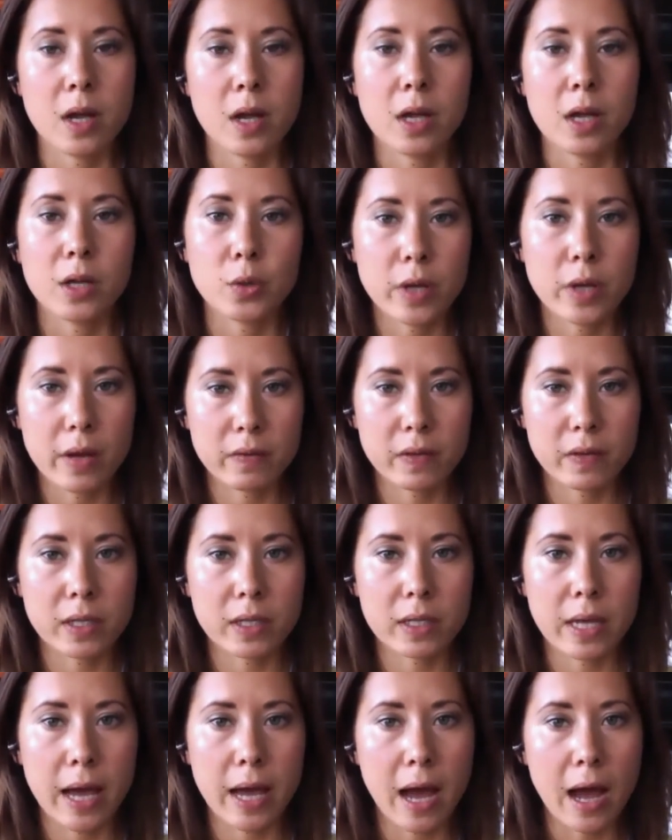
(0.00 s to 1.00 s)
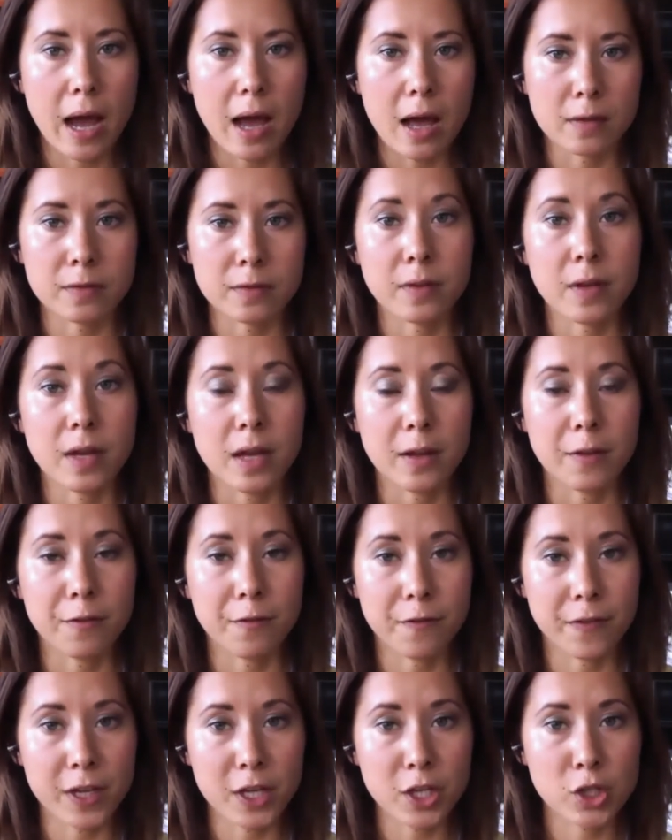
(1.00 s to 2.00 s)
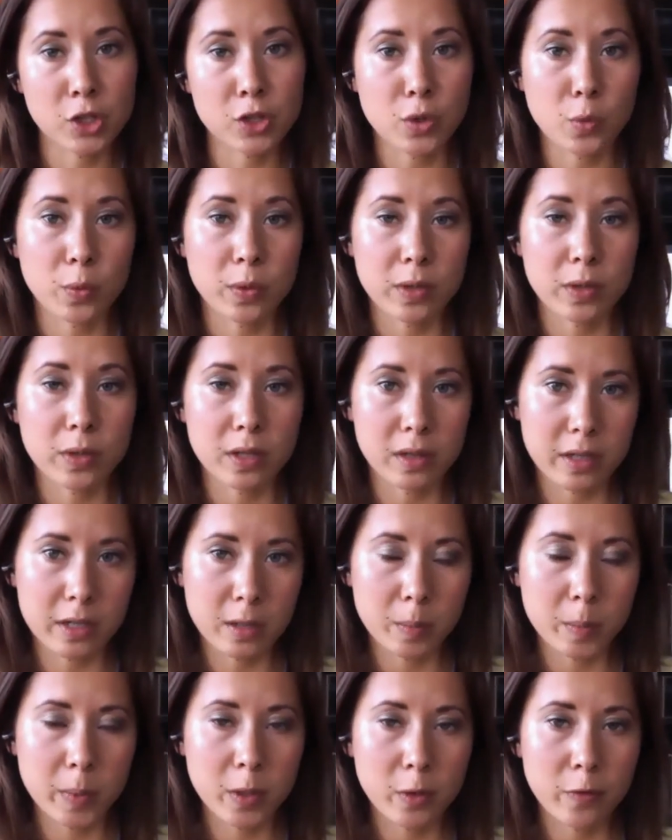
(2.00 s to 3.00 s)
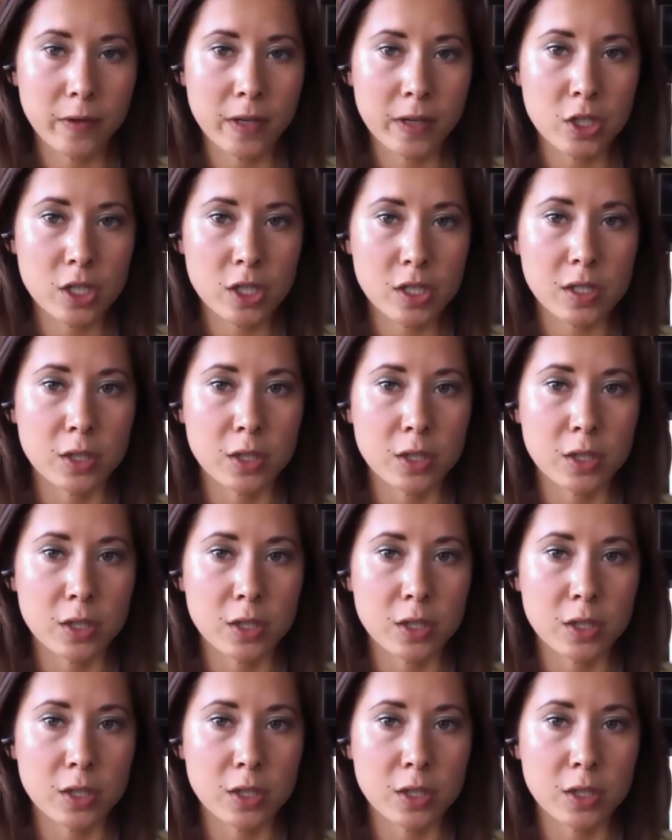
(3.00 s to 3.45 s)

You're never going to have fish with a little bit of veggies.